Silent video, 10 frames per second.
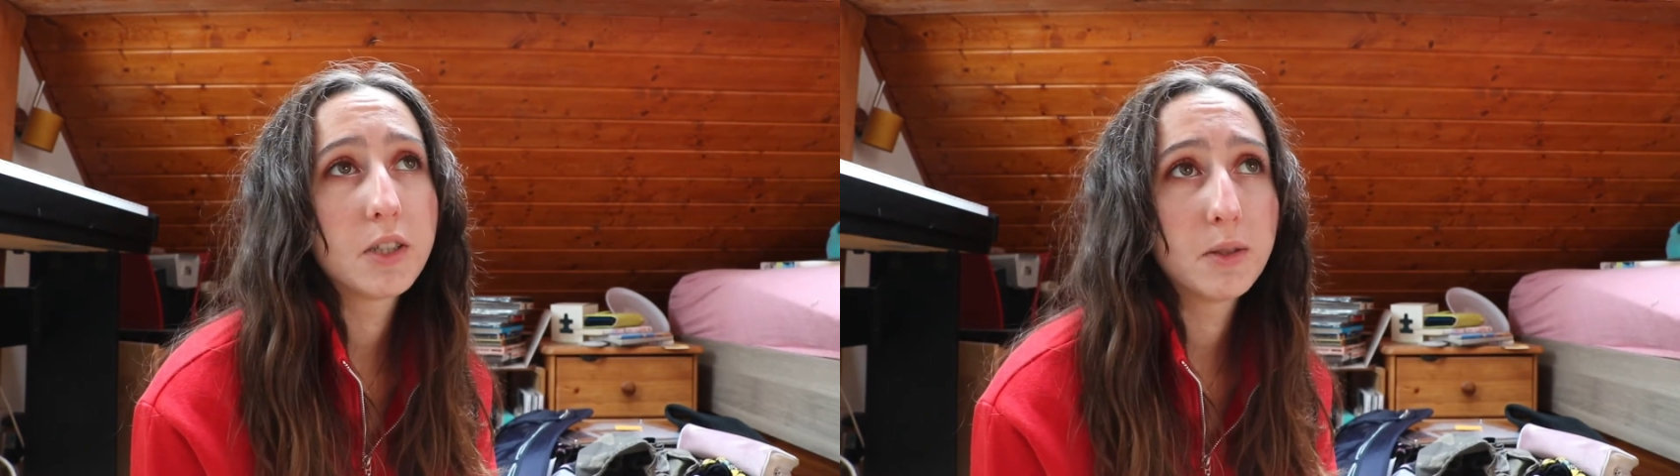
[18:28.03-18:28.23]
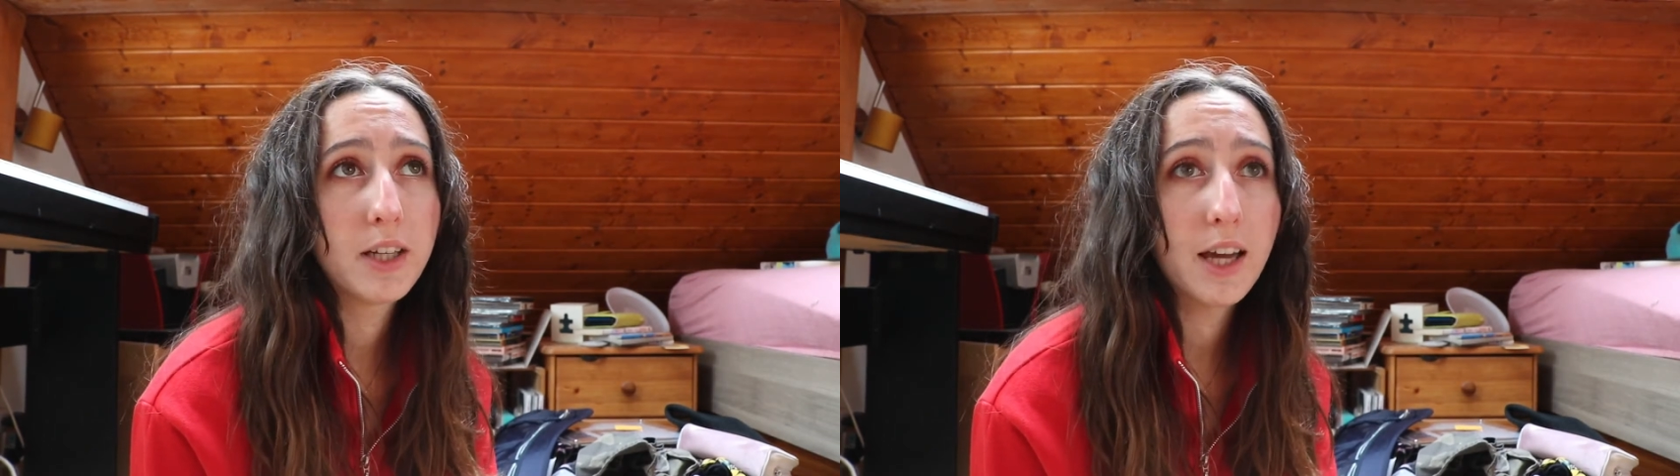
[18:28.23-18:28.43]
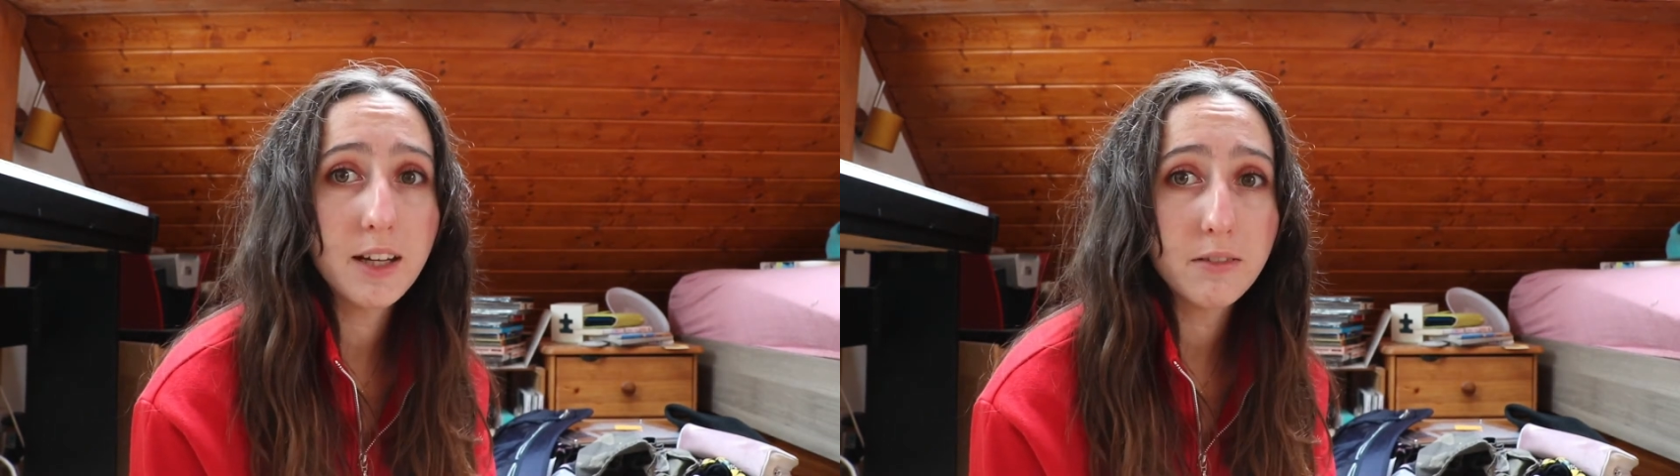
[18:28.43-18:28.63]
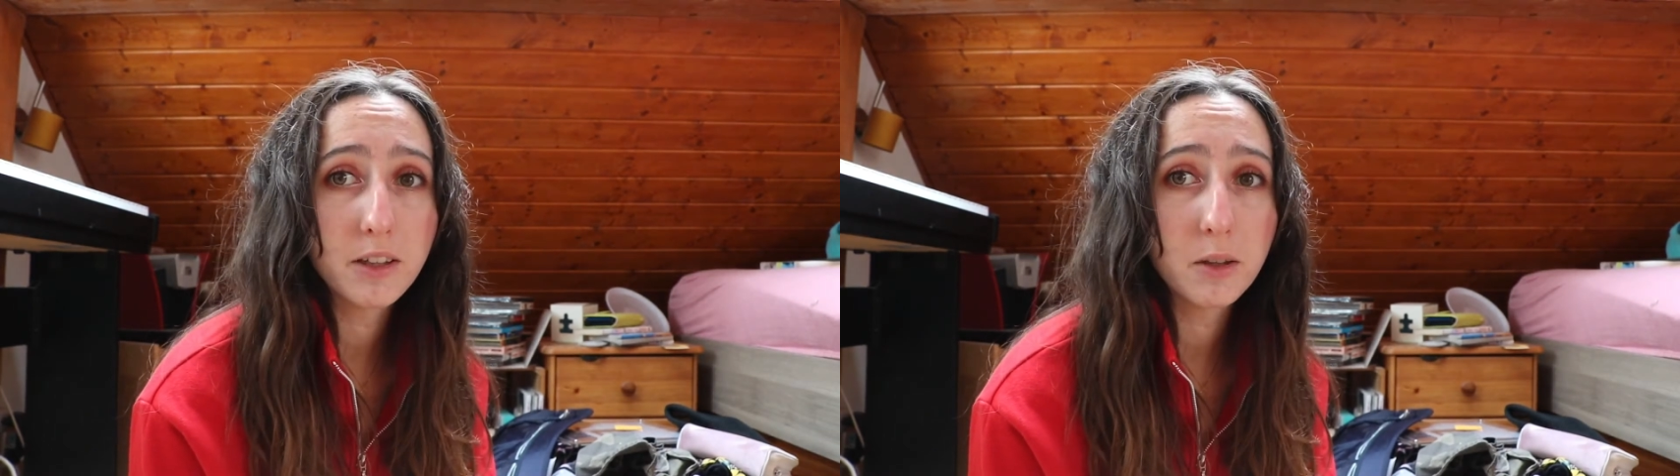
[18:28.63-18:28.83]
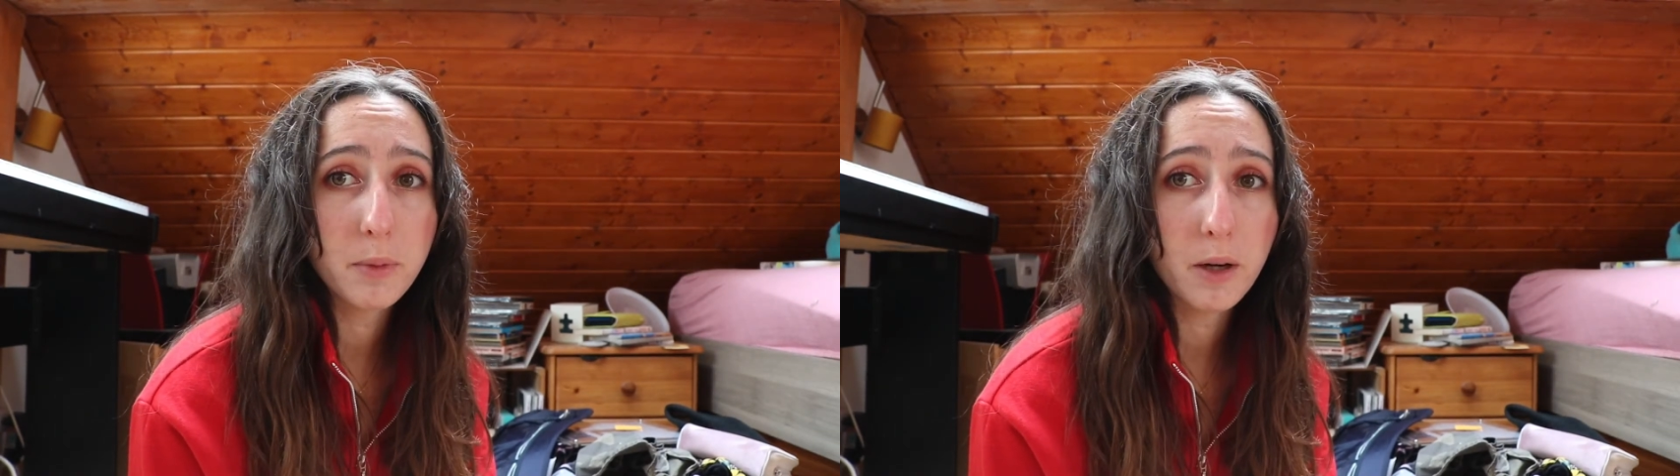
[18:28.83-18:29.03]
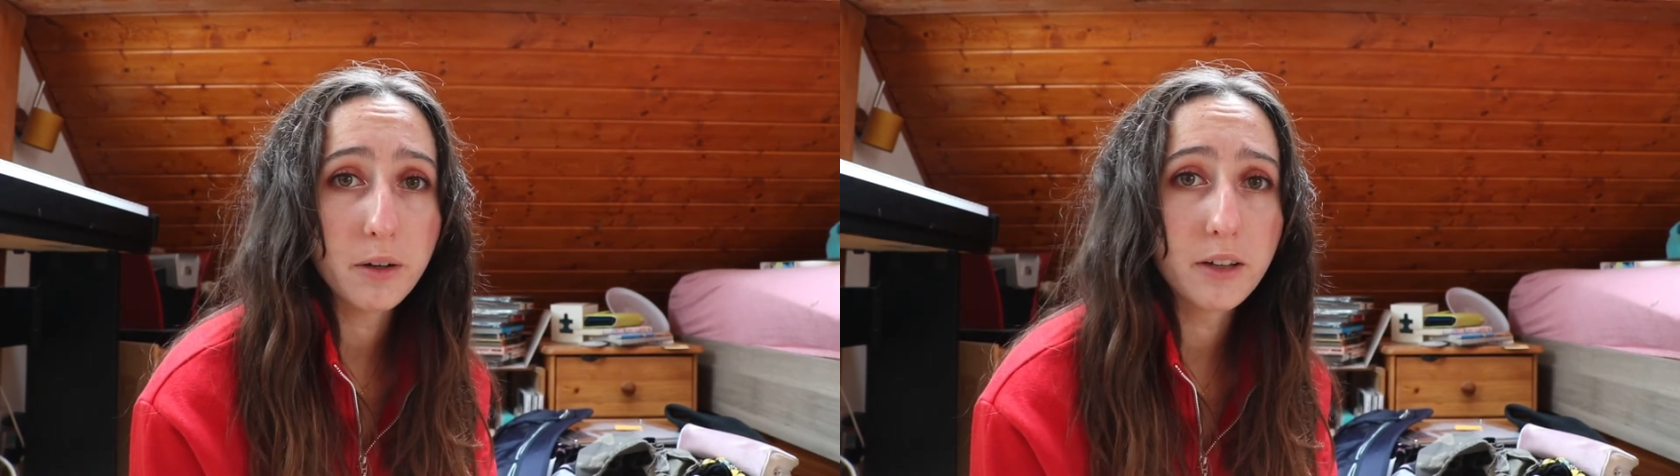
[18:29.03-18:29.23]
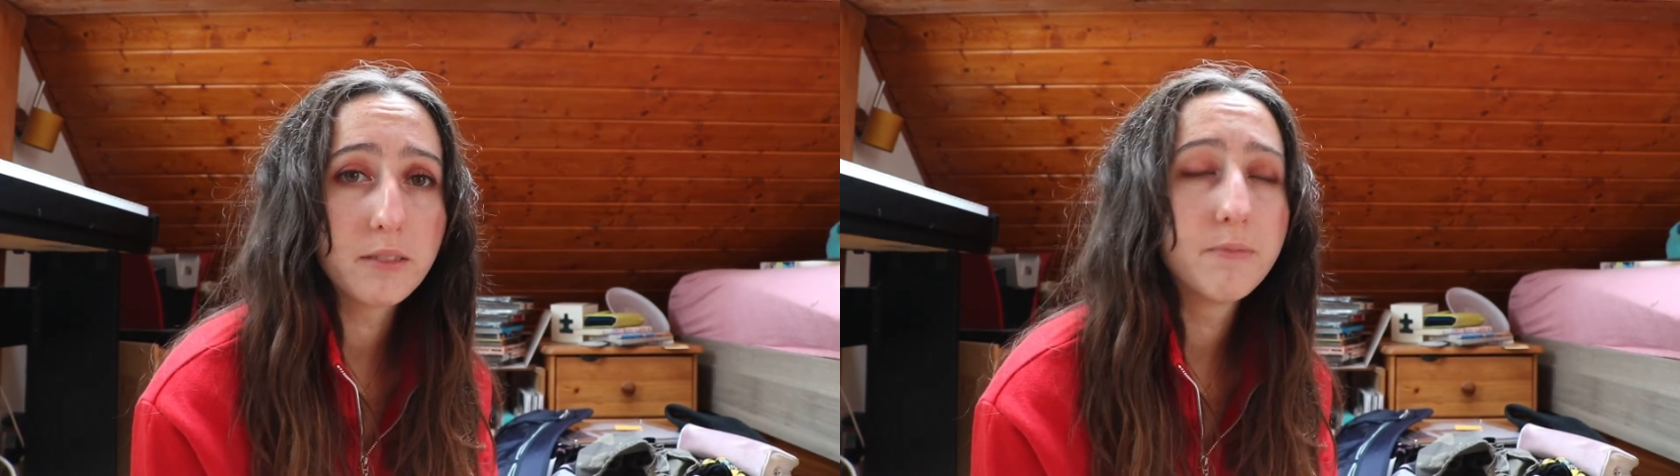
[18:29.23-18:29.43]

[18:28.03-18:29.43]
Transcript: doing anything about it.